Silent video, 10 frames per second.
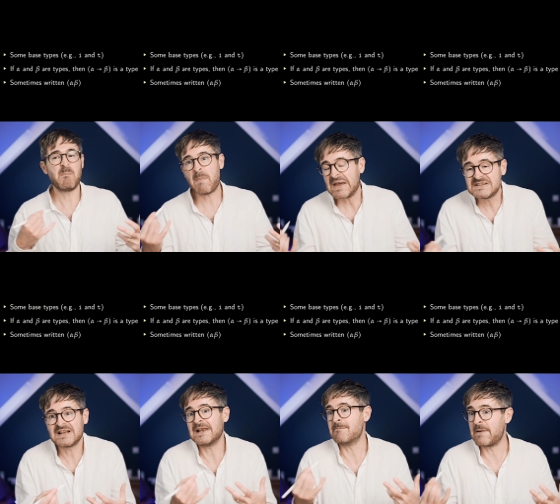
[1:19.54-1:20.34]

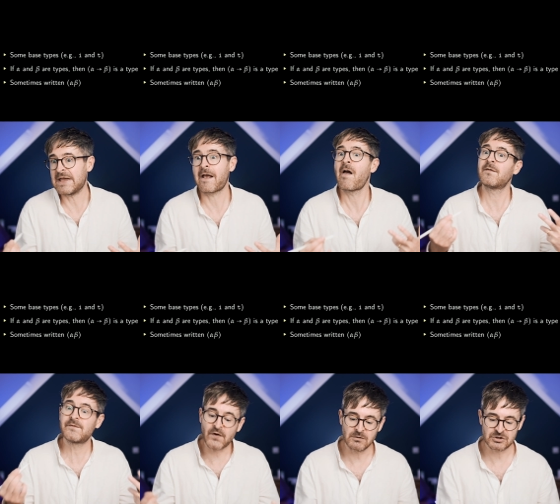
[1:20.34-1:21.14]
basically being
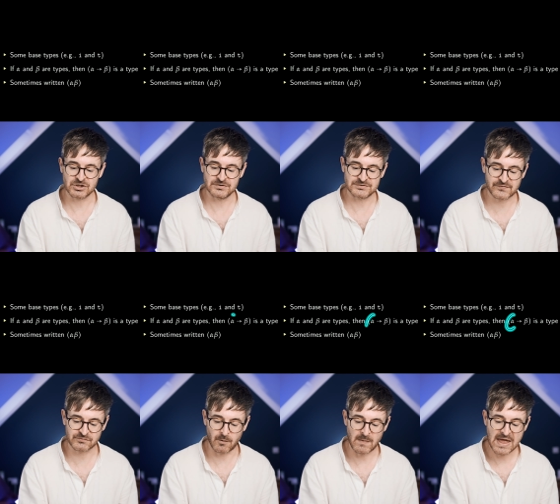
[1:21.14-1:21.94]
functions
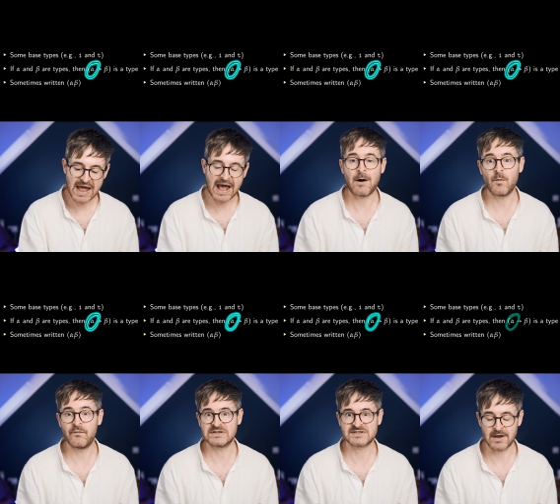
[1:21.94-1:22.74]
from
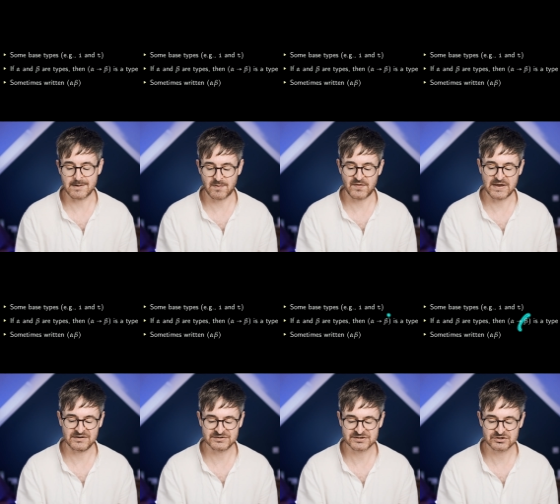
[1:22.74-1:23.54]
alpha type
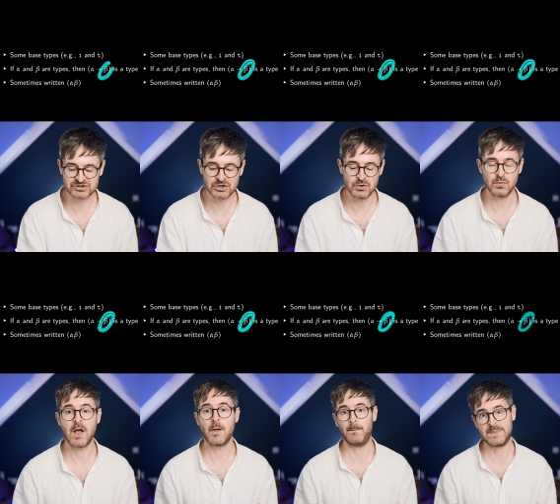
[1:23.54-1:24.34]
things to
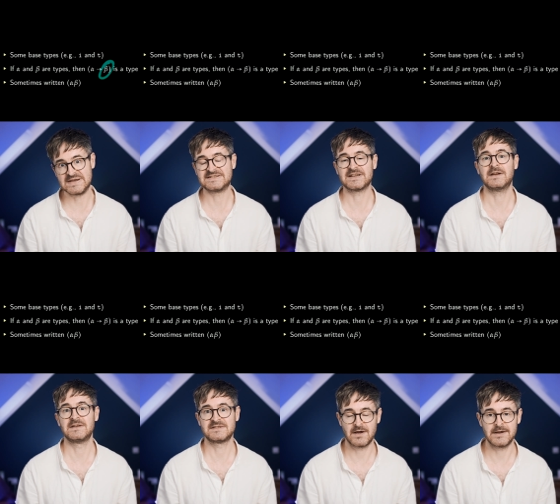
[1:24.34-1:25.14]
beta
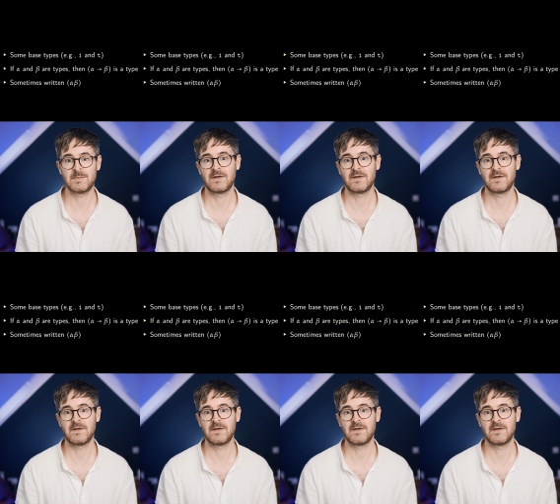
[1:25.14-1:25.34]
type